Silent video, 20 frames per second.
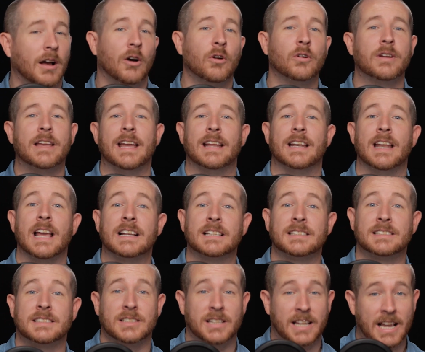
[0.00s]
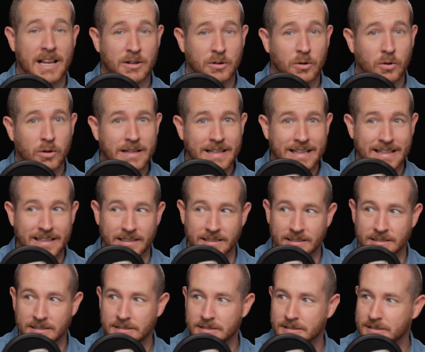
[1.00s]
Okay, next category
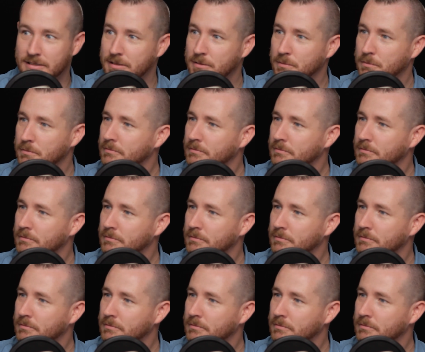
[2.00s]
is